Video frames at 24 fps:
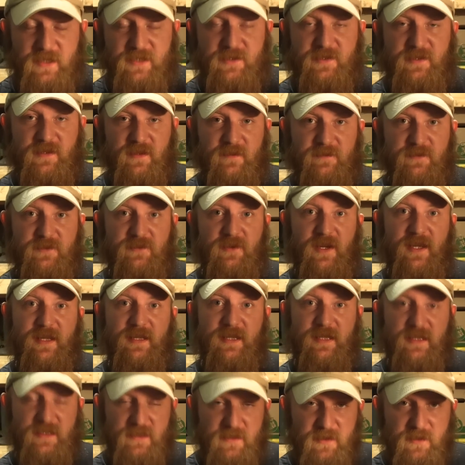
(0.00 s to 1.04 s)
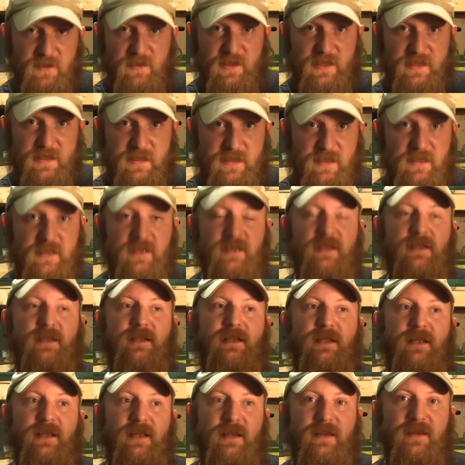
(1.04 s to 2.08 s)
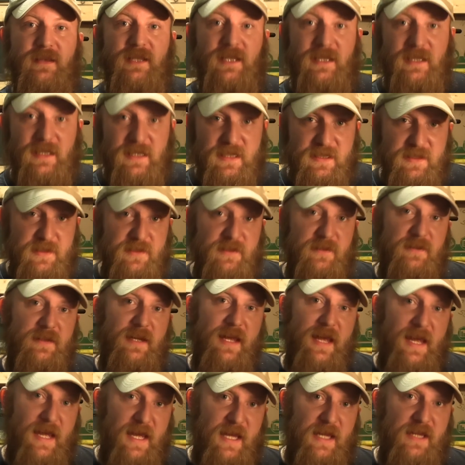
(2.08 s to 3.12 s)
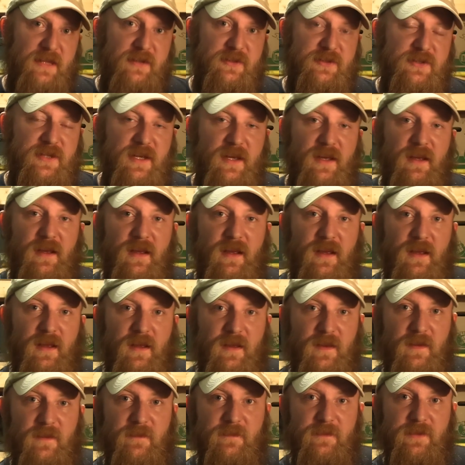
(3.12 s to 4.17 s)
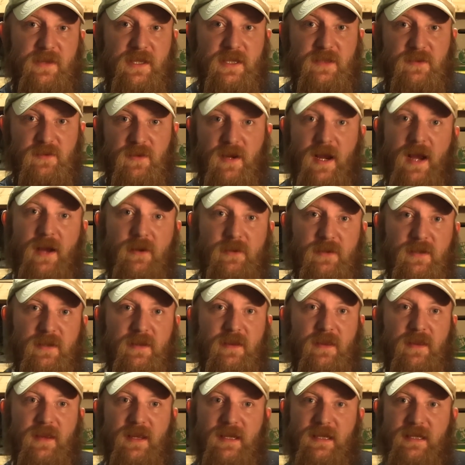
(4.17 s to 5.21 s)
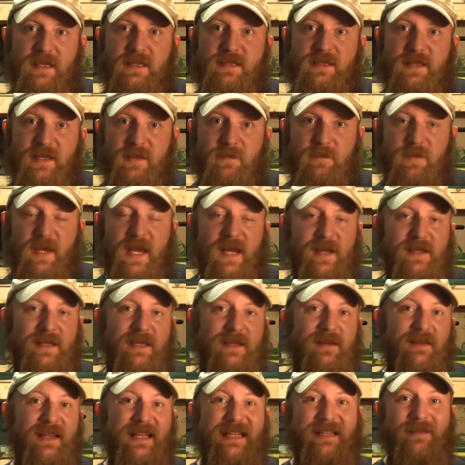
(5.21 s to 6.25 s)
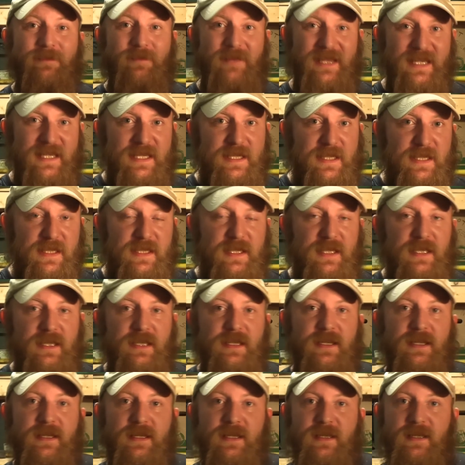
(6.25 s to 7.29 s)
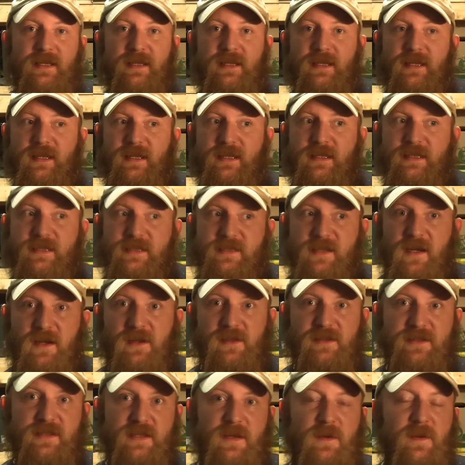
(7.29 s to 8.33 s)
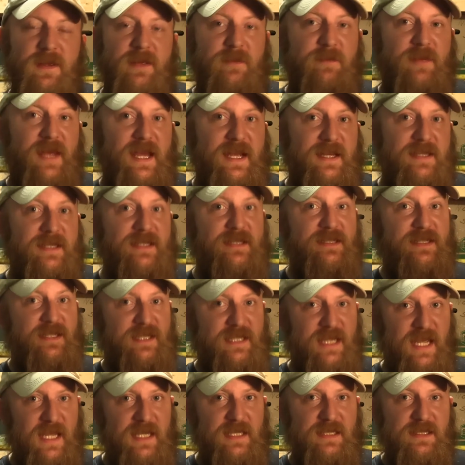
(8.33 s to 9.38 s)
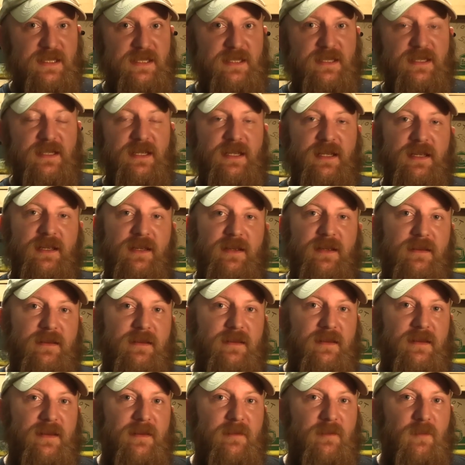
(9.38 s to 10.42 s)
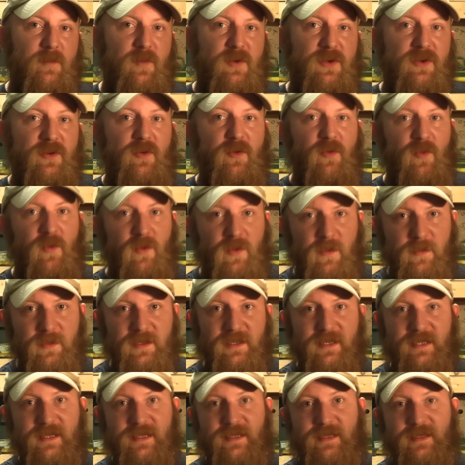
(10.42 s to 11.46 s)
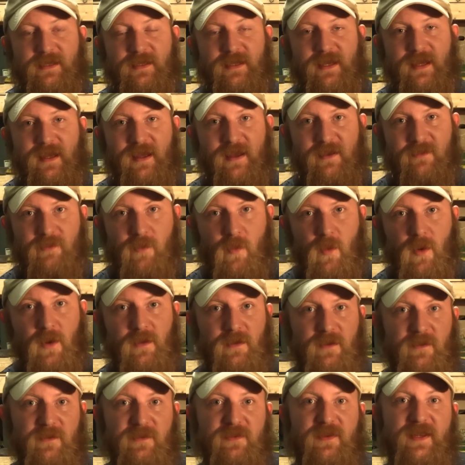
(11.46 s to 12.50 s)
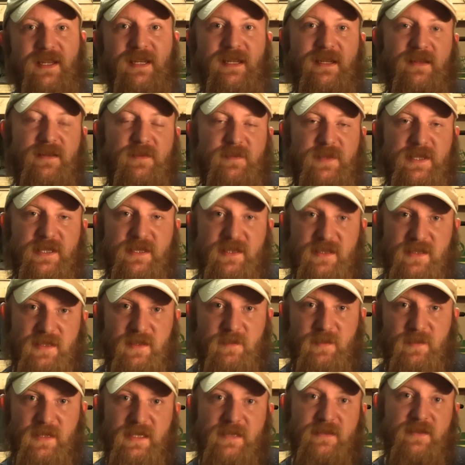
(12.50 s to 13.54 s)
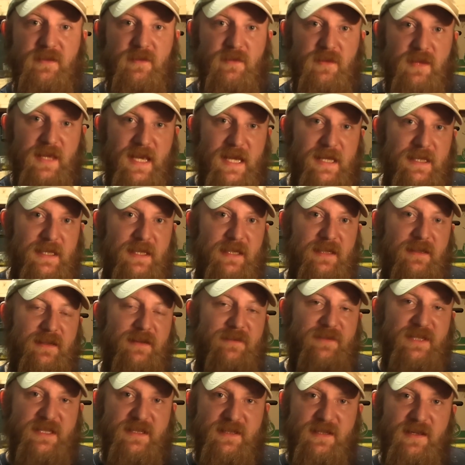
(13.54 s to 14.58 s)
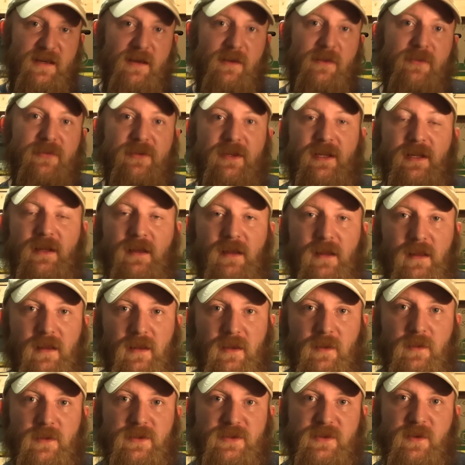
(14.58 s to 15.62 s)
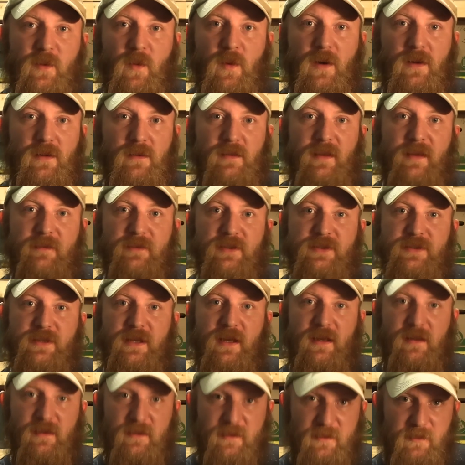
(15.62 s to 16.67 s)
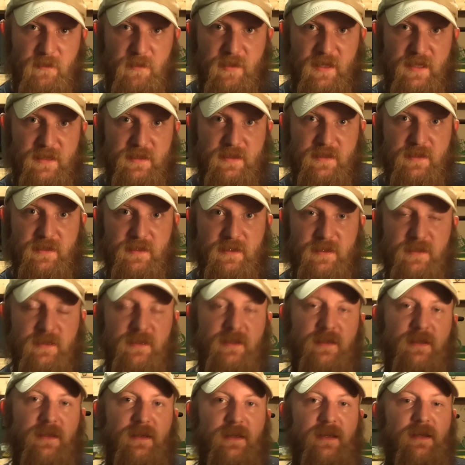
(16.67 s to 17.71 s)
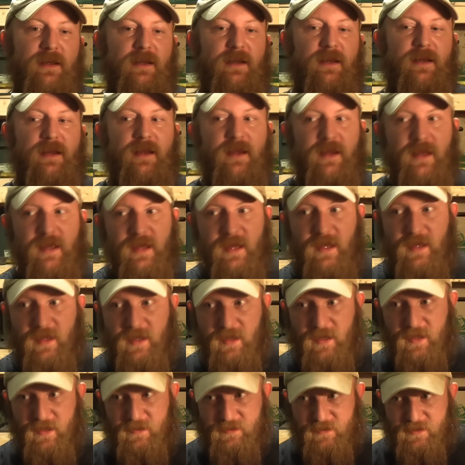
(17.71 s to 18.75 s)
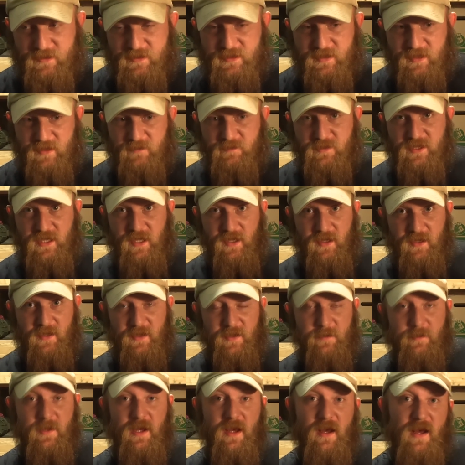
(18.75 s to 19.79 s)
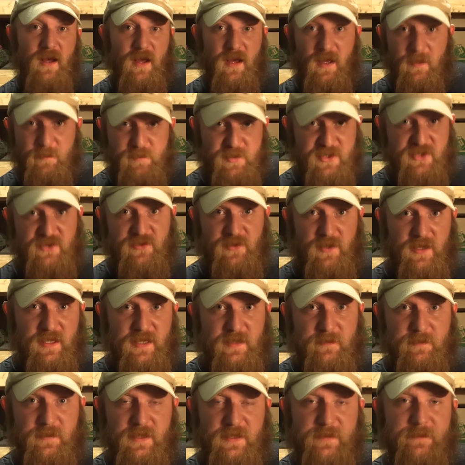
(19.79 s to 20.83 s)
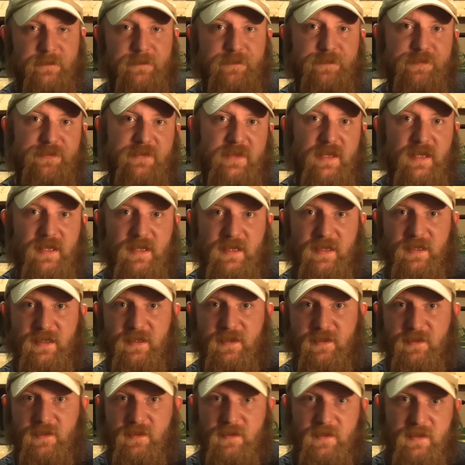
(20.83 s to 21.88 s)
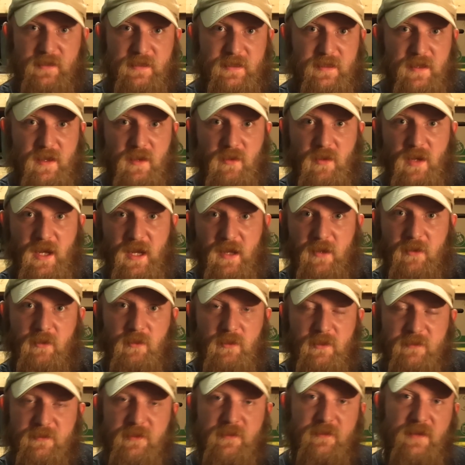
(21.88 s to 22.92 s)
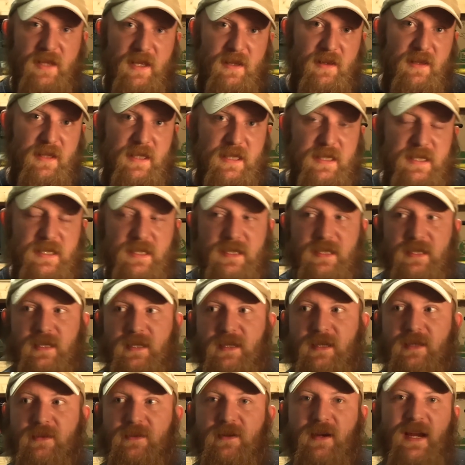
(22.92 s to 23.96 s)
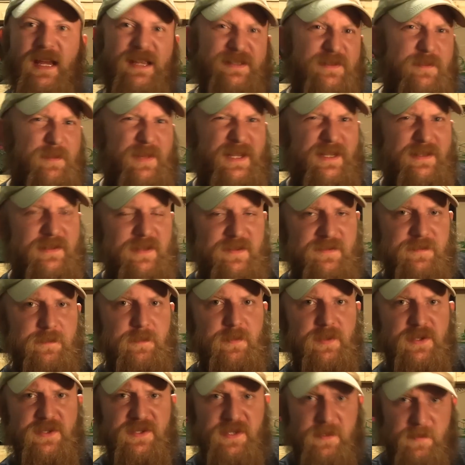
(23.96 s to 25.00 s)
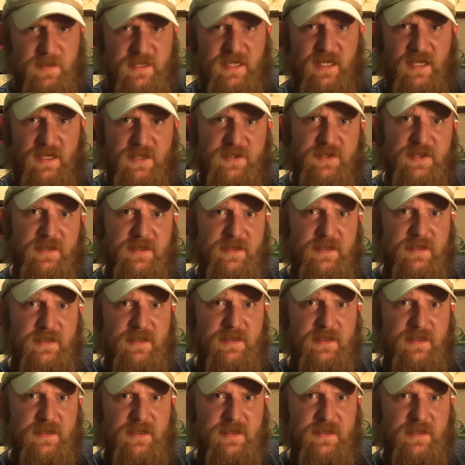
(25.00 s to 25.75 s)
much stuff drain into it, the eastern edge of the drought that is impacting Lake Mead is also impacting states that would normally have water feeding the Mississippi. So that in and of itself lowers the water levels a little bit. At the same time, upstream, in the Ohio River Valley, there hasn't been enough precipitation.